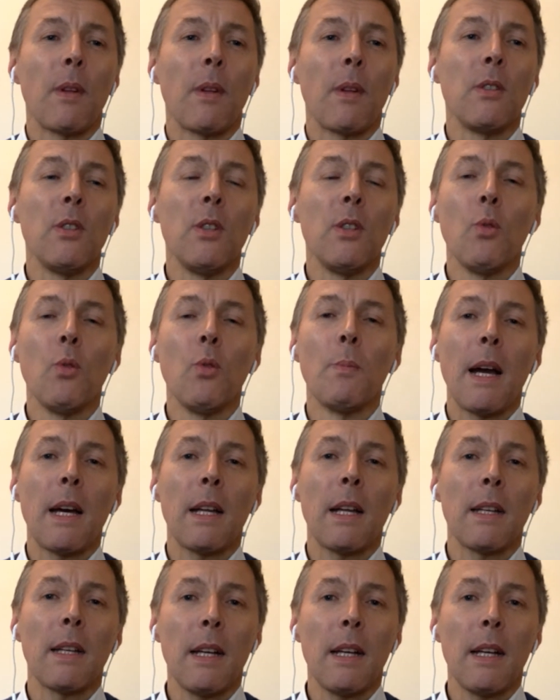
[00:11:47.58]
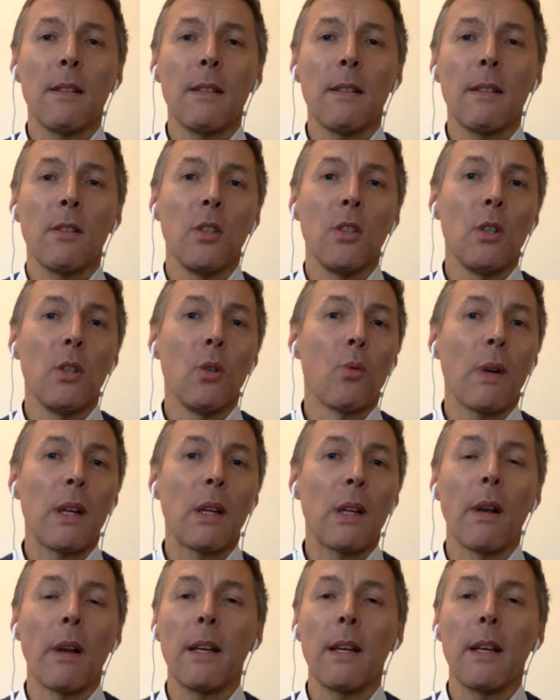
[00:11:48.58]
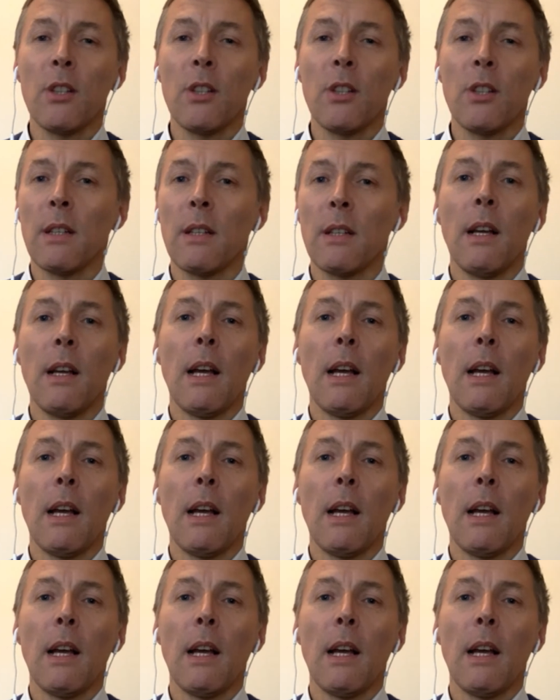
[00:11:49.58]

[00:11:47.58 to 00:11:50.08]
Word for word: new mandates, new regulation